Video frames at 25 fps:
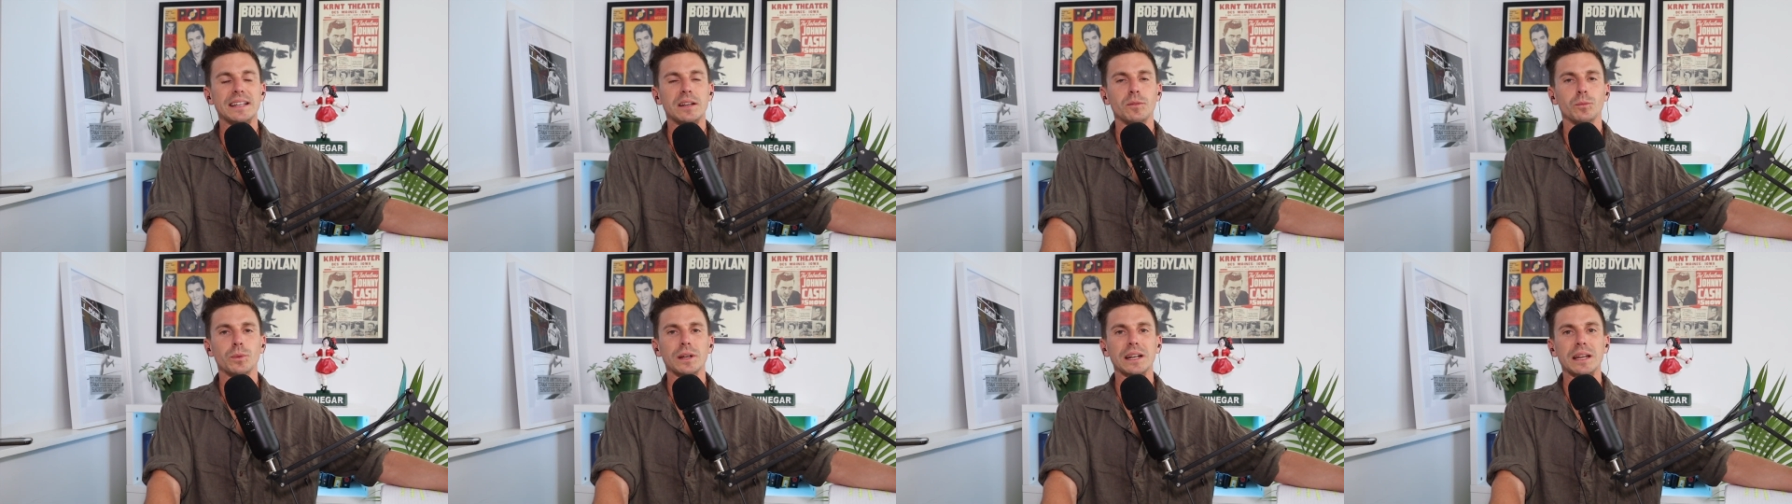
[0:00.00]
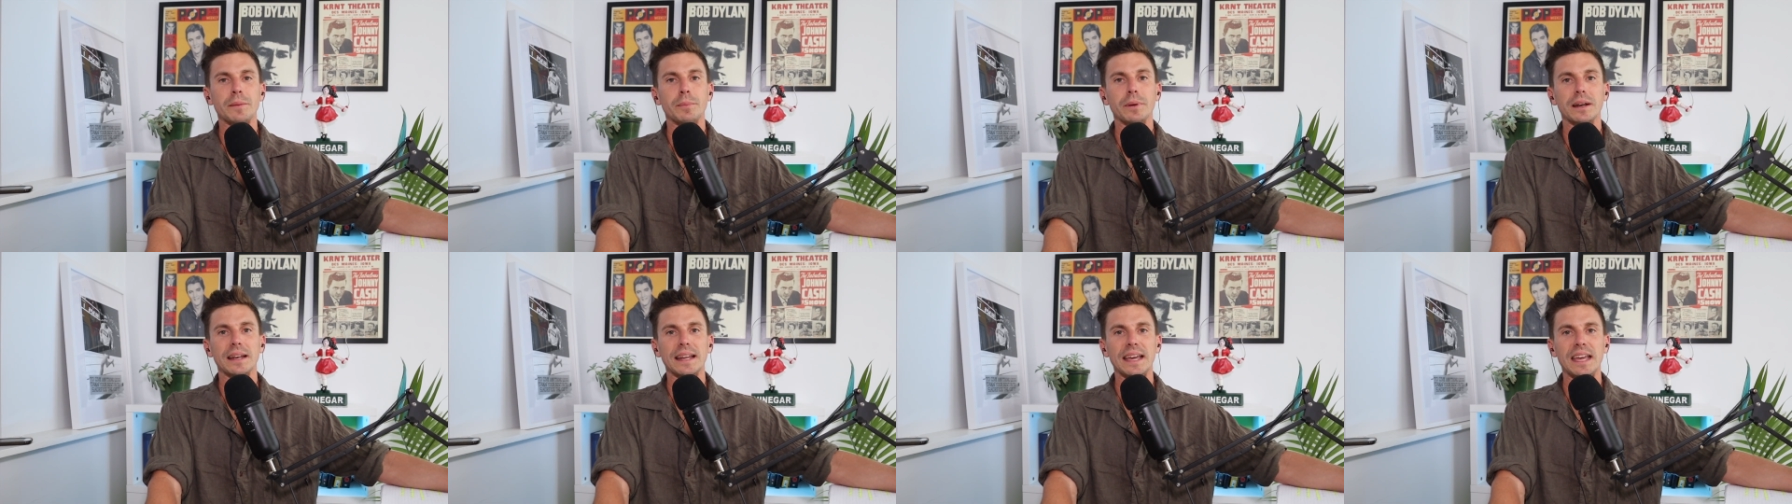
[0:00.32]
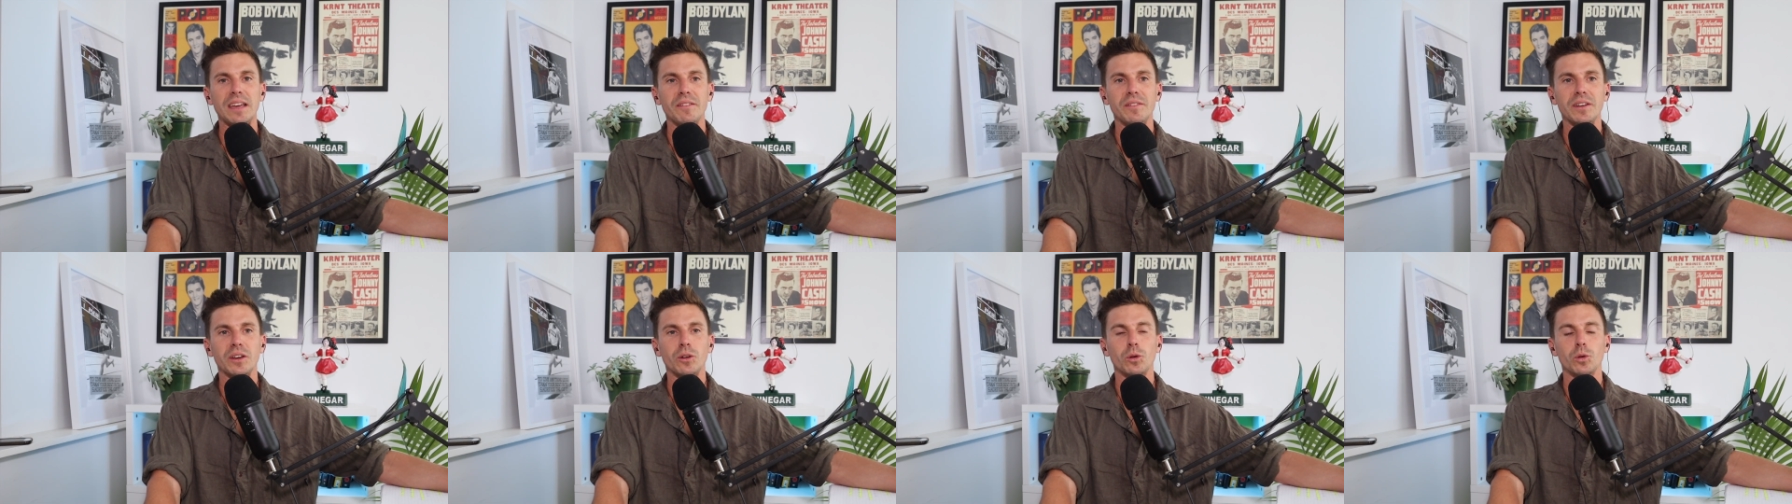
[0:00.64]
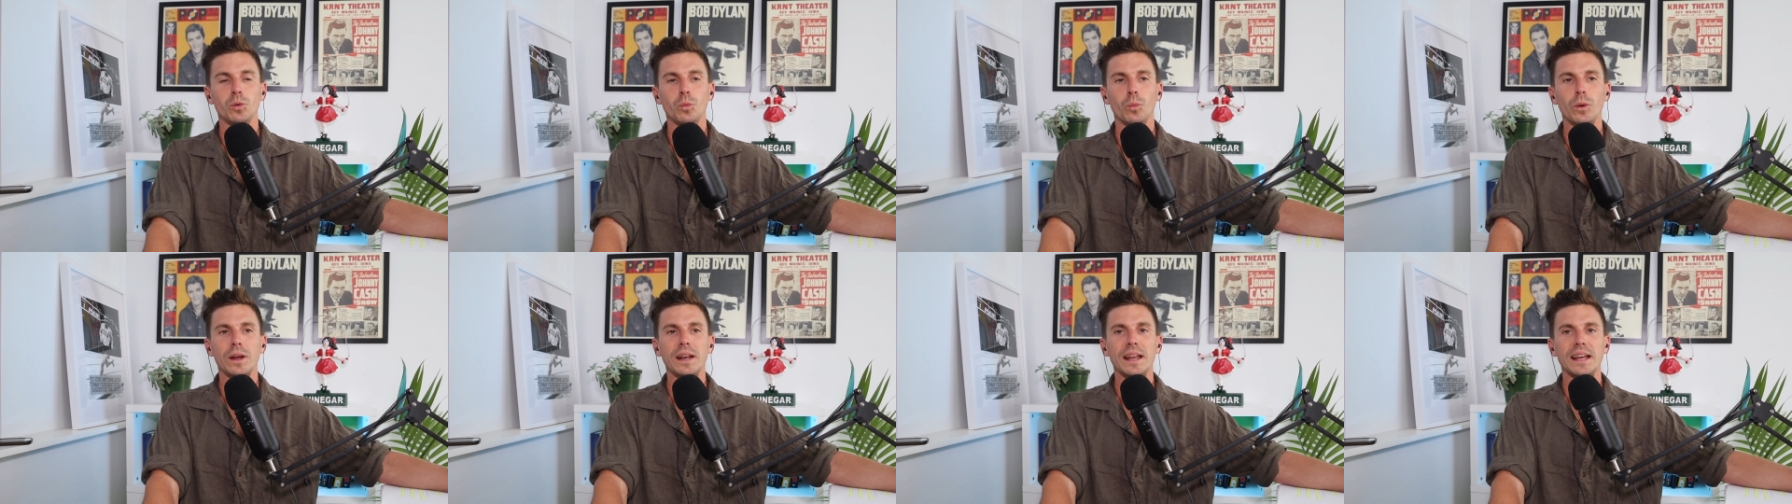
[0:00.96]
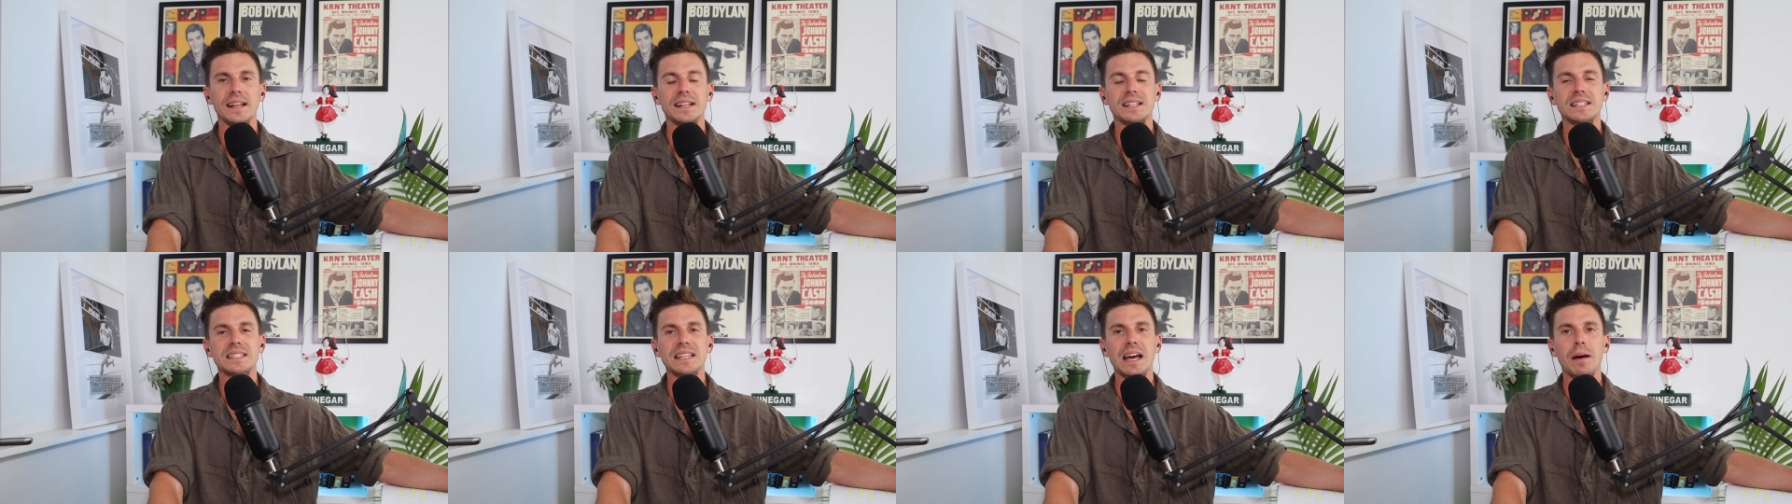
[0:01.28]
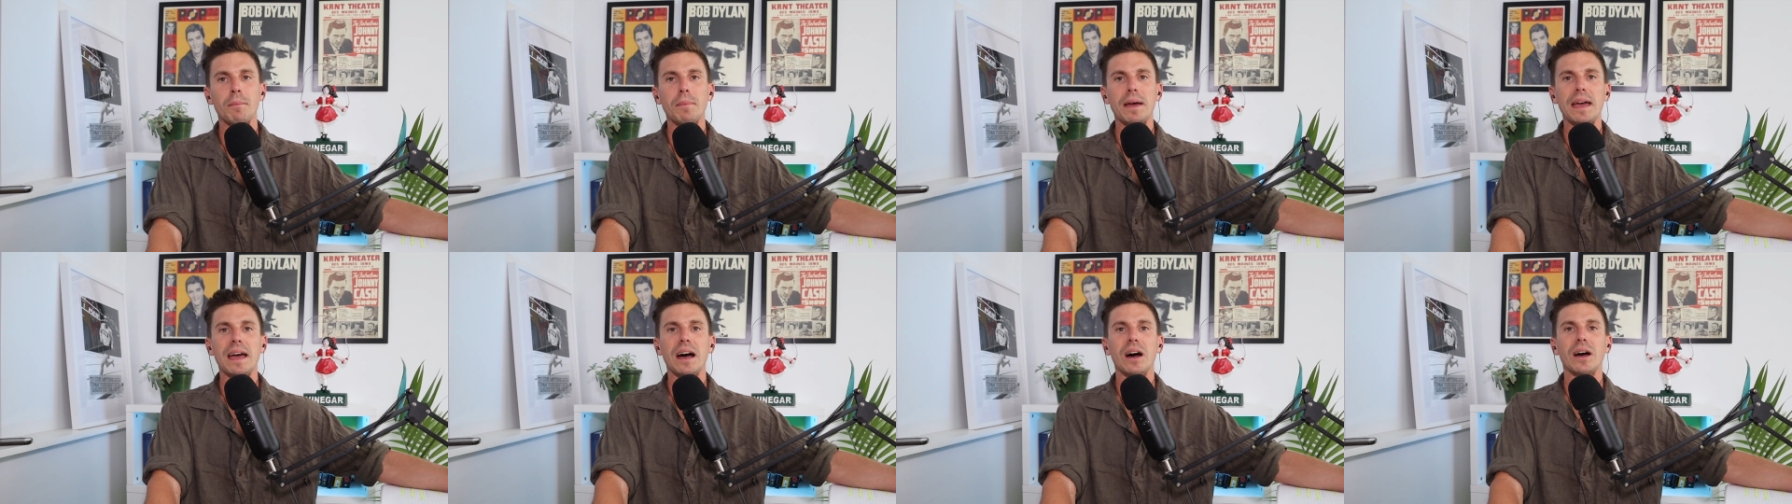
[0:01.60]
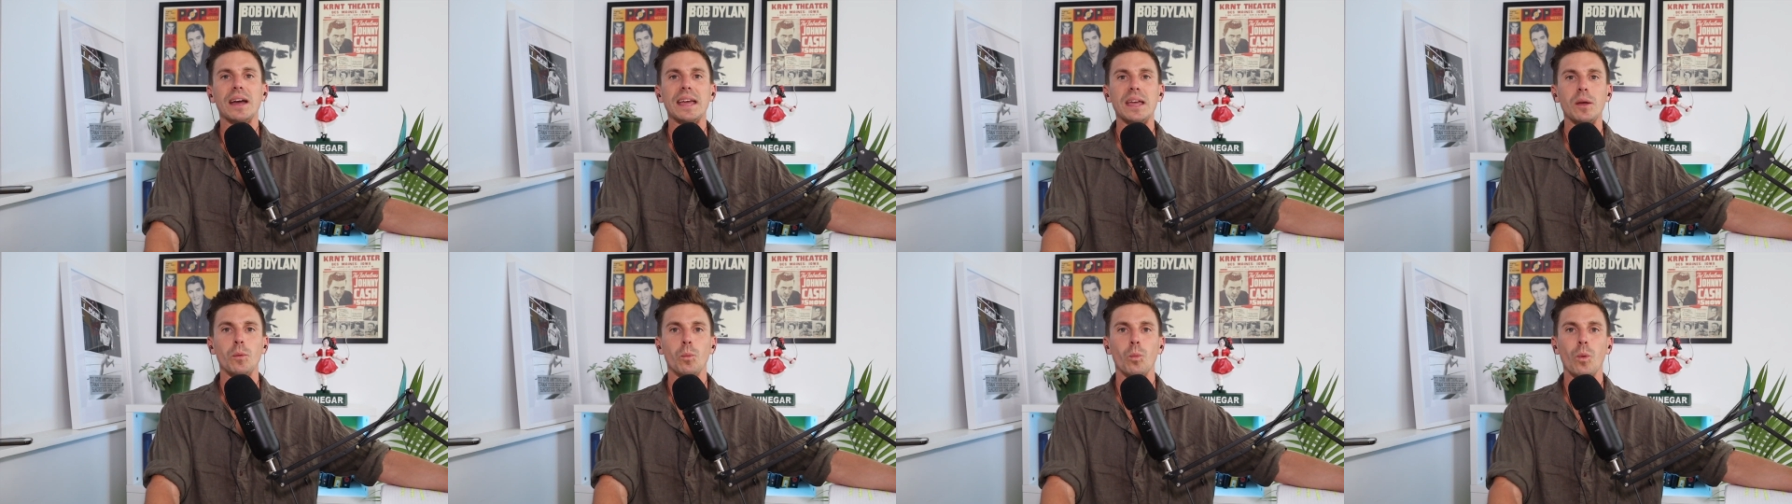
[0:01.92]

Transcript: Didn't really believe he could win it, and somehow he